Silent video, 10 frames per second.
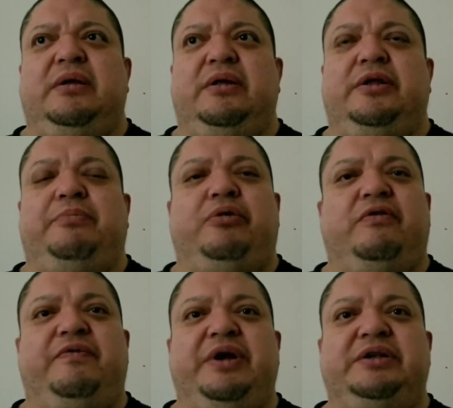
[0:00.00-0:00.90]
the
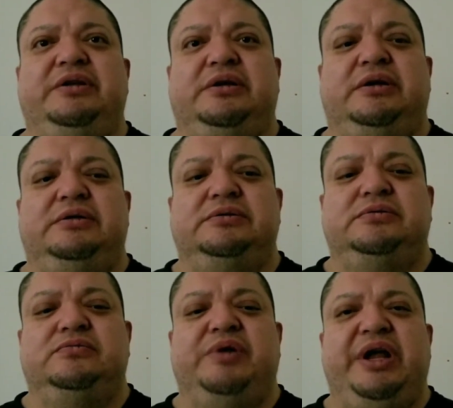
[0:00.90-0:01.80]
perfect
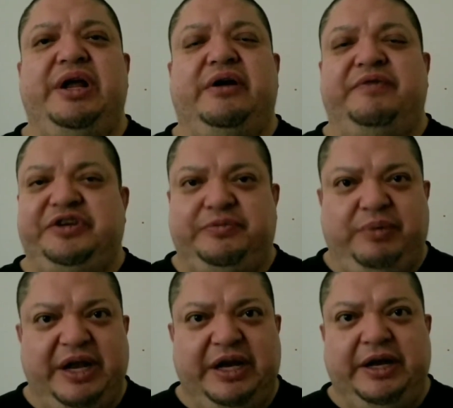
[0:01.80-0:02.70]
way of
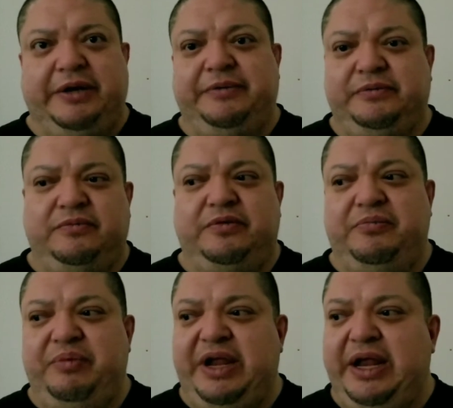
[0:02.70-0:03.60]
explaining it would
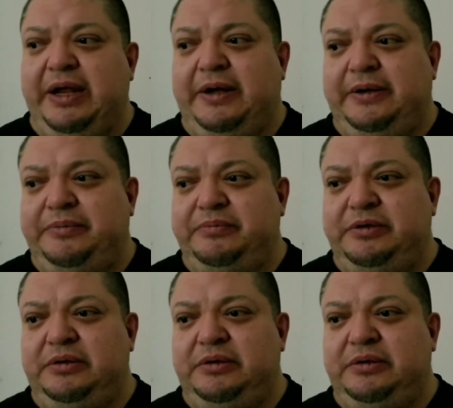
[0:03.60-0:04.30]
be um,